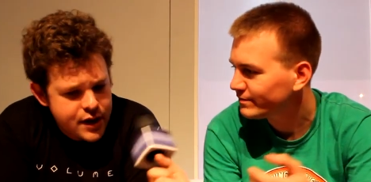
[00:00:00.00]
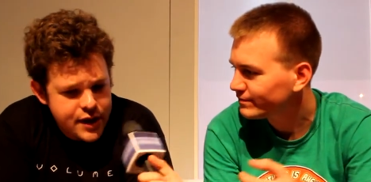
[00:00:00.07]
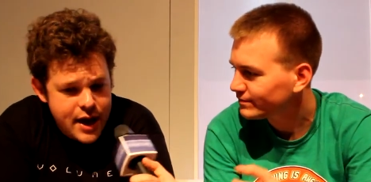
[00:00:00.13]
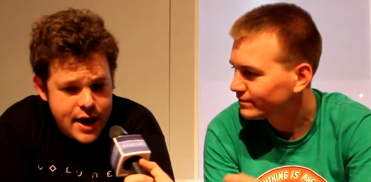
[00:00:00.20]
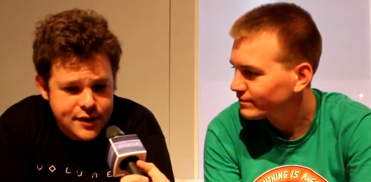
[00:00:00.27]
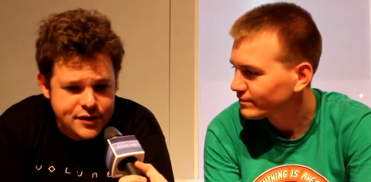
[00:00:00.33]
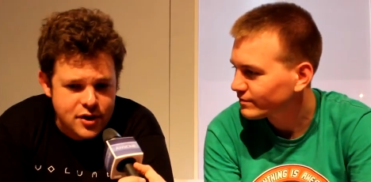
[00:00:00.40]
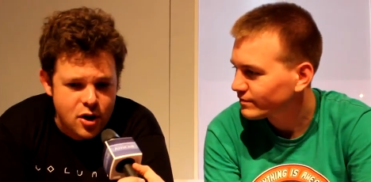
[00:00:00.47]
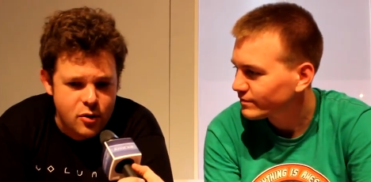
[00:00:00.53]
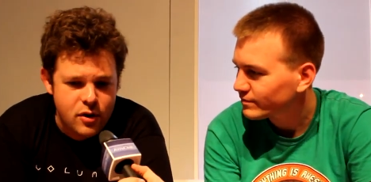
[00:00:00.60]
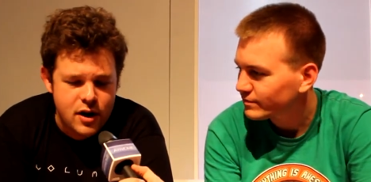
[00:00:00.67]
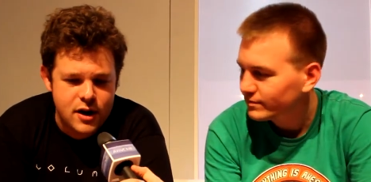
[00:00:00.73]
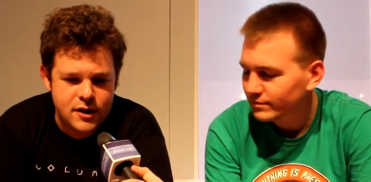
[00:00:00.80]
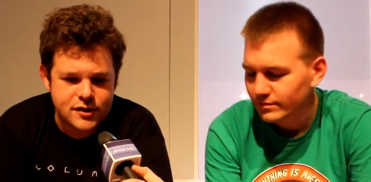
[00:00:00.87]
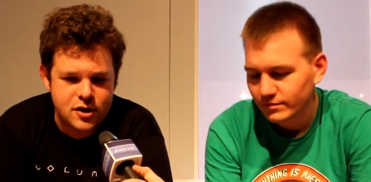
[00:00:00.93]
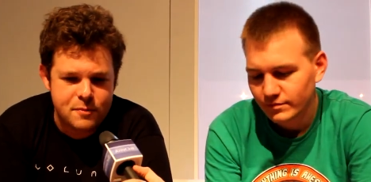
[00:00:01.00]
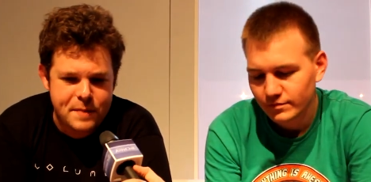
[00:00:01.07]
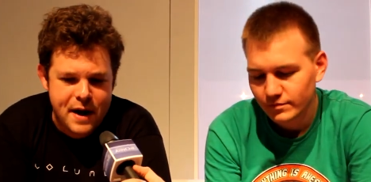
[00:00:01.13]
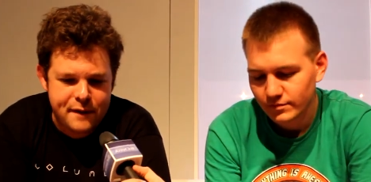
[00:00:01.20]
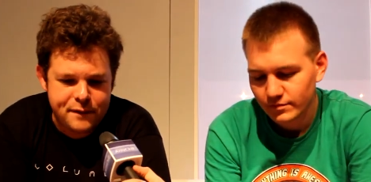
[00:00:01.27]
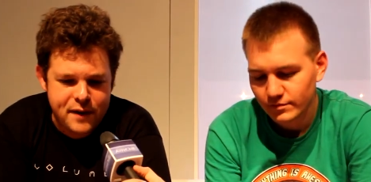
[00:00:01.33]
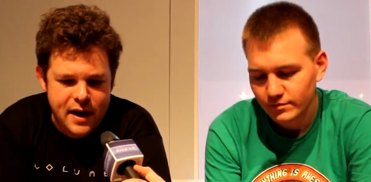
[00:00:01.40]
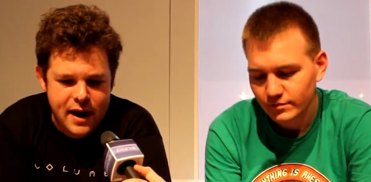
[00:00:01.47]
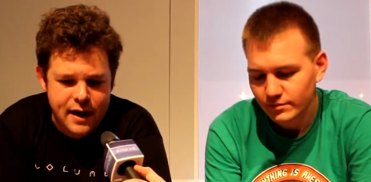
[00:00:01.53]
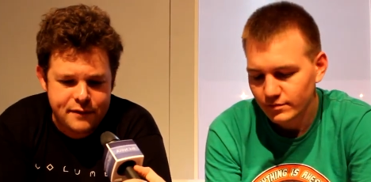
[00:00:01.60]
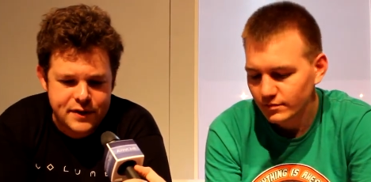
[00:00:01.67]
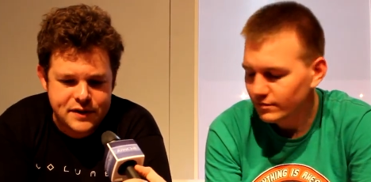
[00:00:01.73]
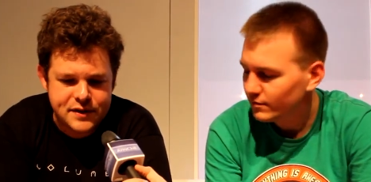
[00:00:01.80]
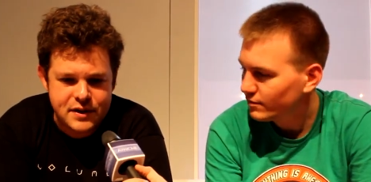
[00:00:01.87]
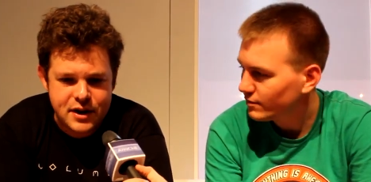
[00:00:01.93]
Speaker 1: Yeah, so uh, so BAFTA
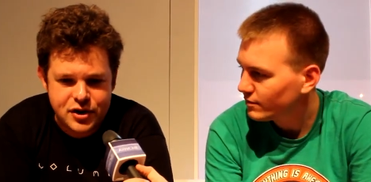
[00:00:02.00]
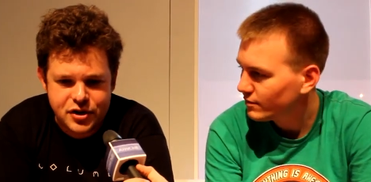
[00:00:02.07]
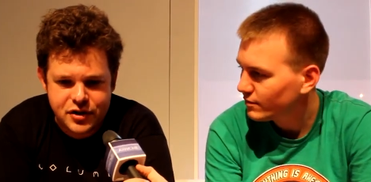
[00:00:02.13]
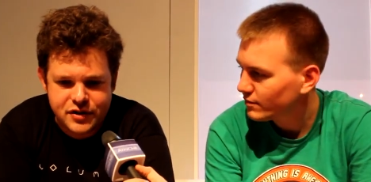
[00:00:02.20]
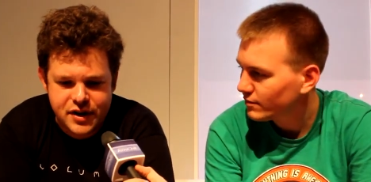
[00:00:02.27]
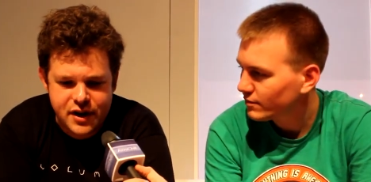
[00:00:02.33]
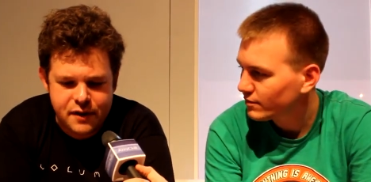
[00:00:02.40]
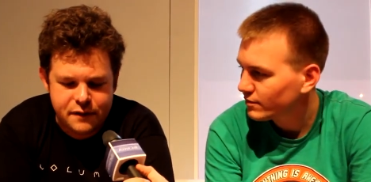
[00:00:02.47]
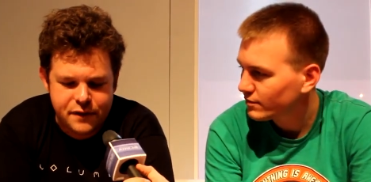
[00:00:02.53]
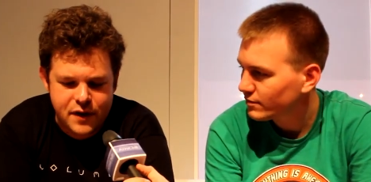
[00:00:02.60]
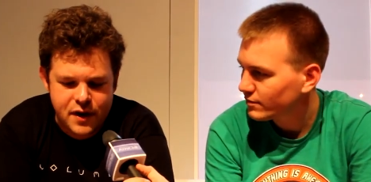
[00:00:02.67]
have this initiative.